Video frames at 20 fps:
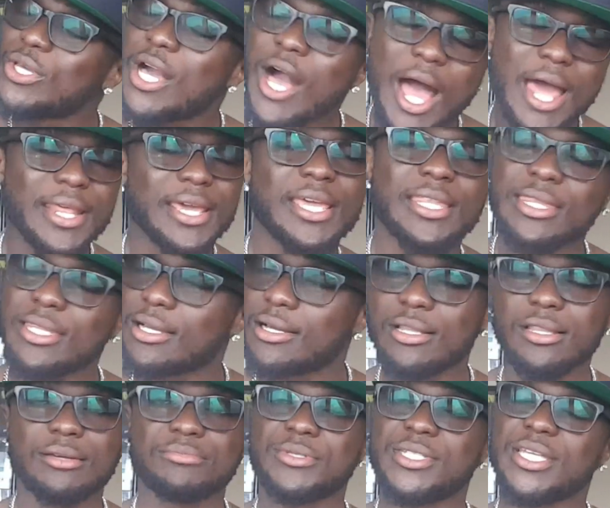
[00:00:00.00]
gotta hit the
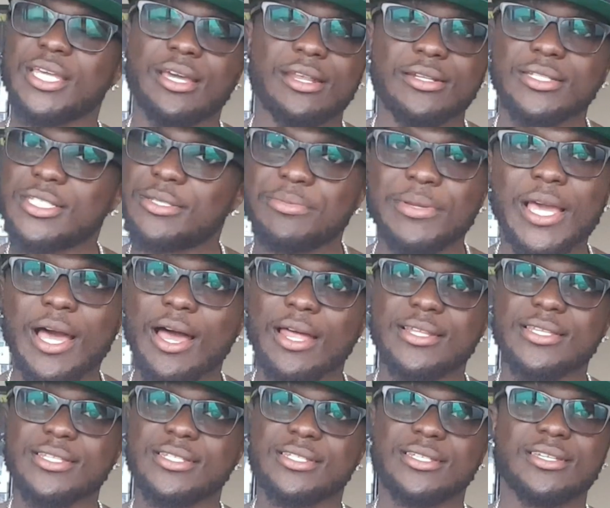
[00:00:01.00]
club together, to be
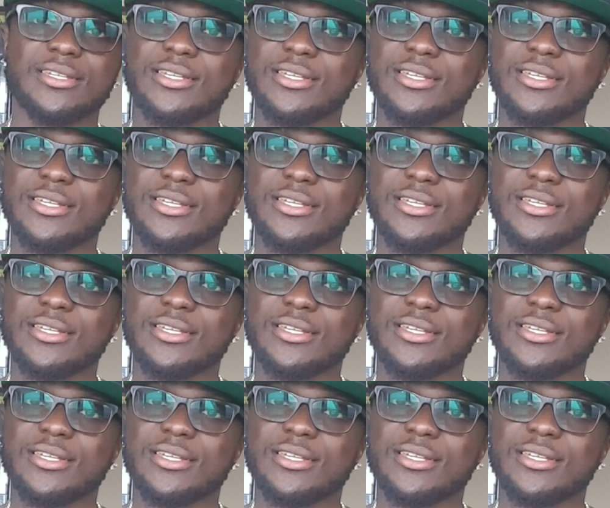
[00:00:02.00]
honest.